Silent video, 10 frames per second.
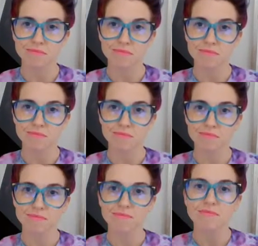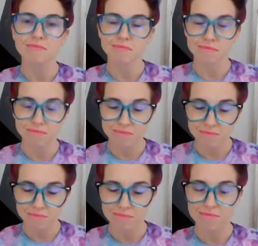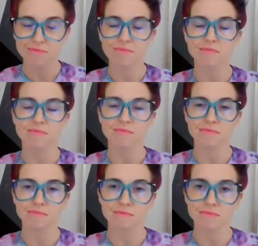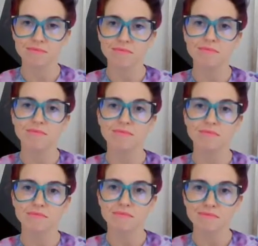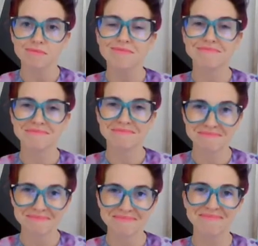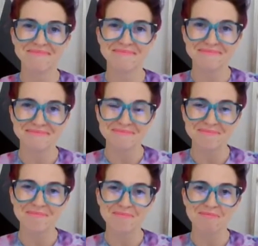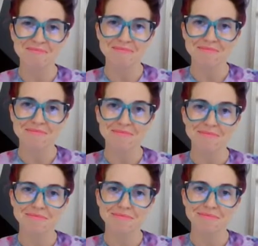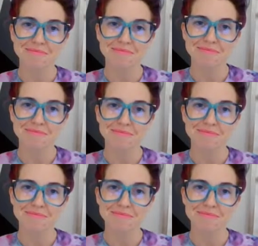(not speaking)